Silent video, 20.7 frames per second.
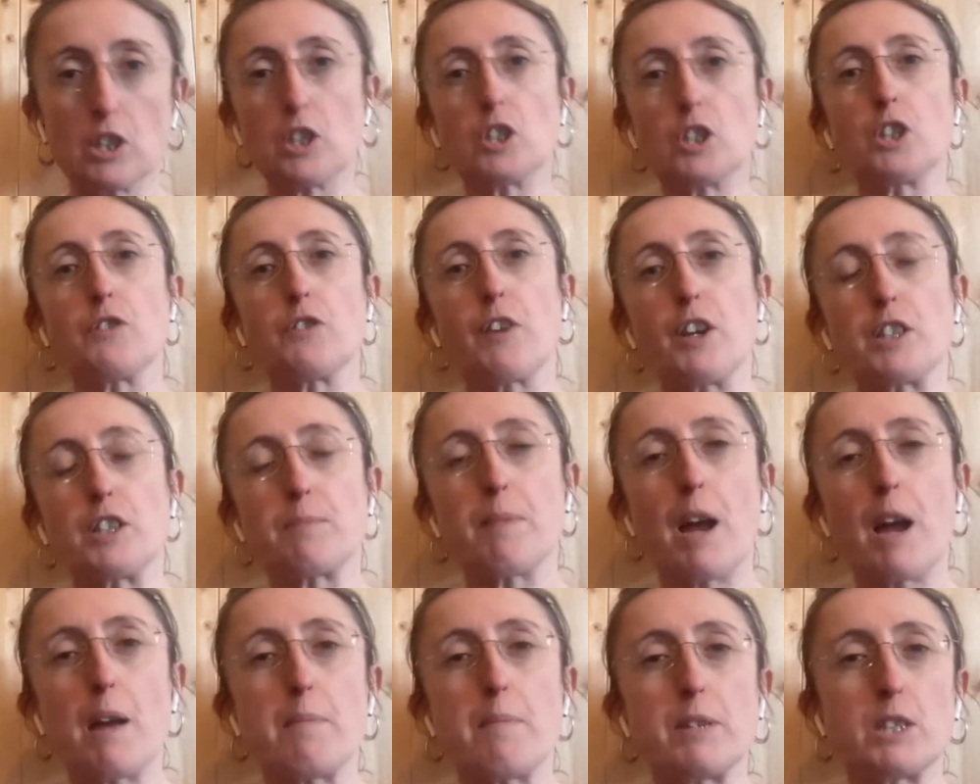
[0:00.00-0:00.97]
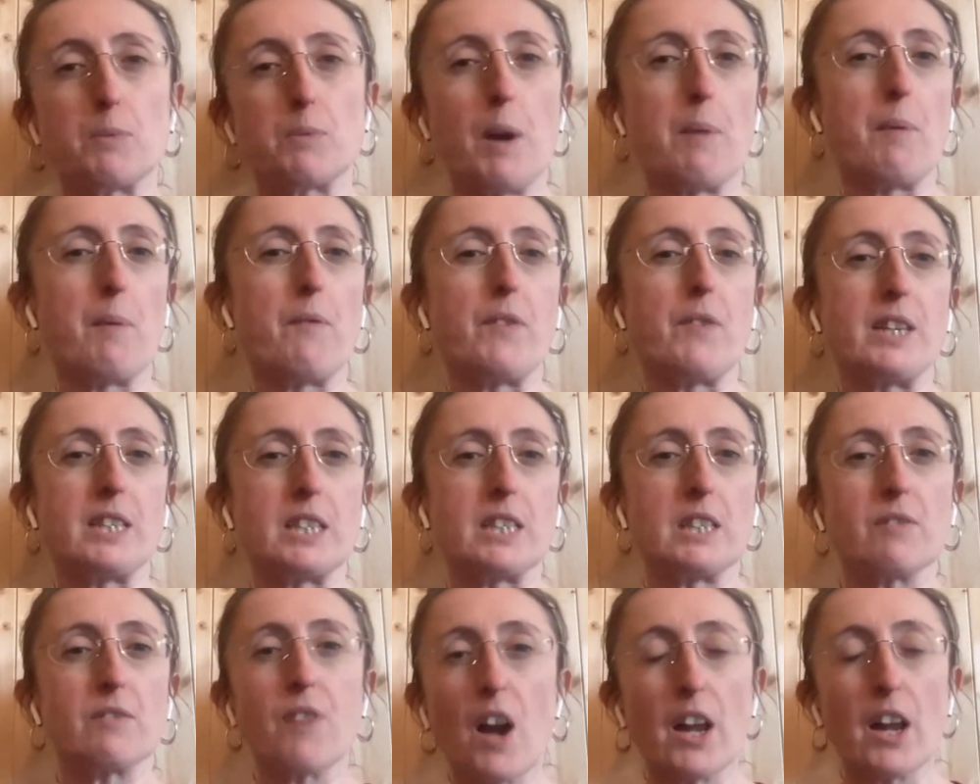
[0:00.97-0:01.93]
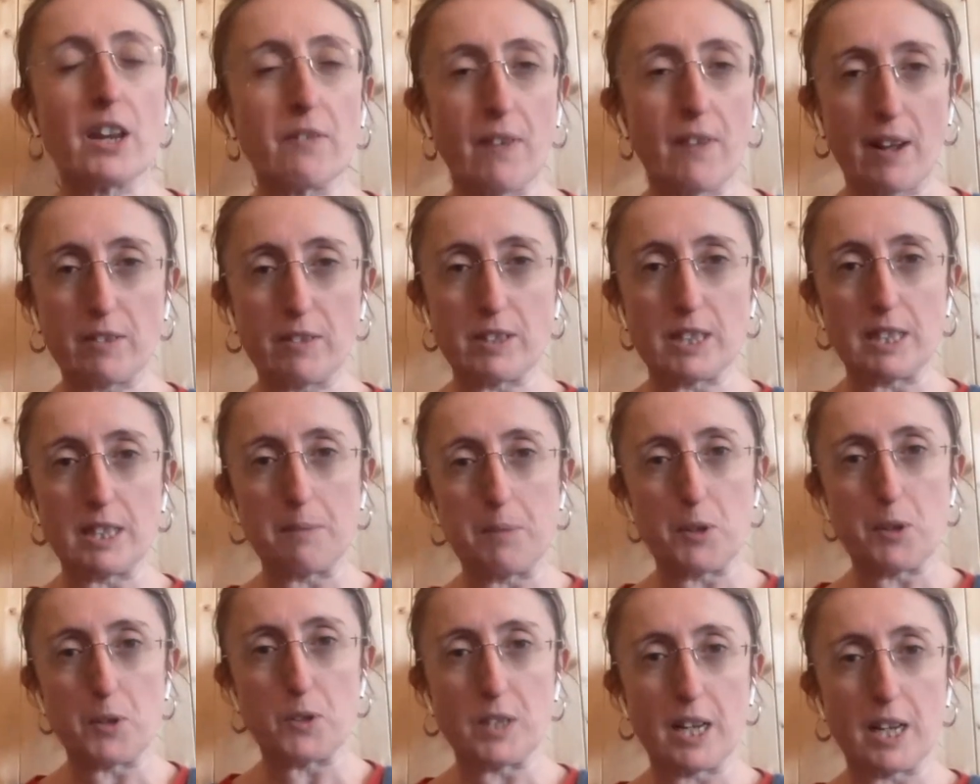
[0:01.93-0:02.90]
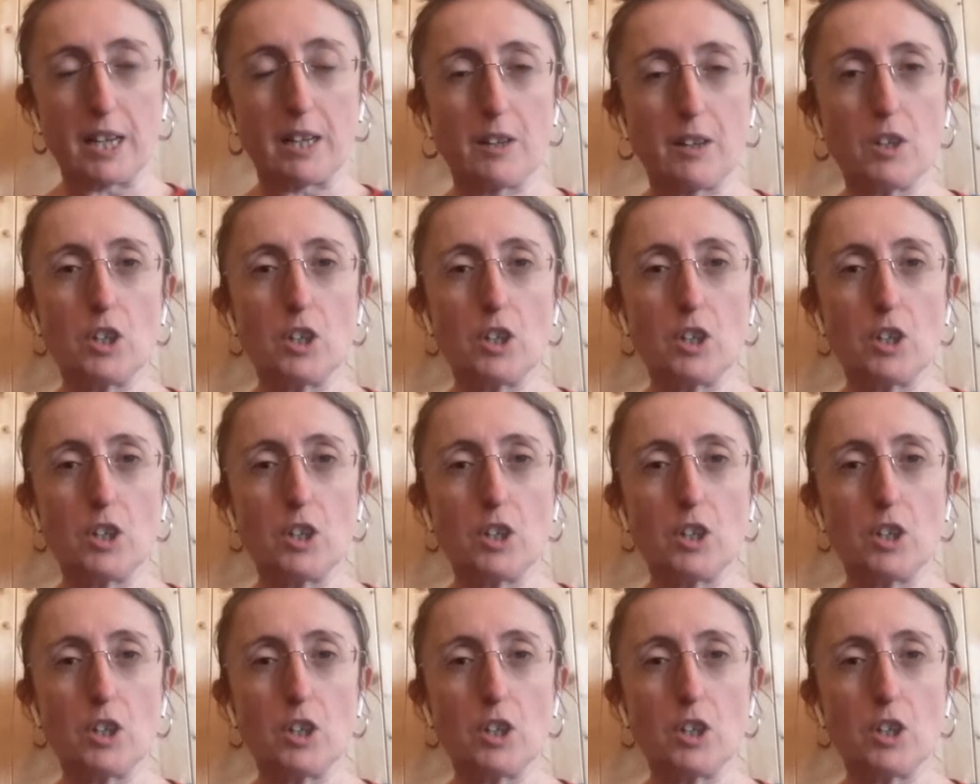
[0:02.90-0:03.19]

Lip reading: to those moments when we've listened to Final Fantasy music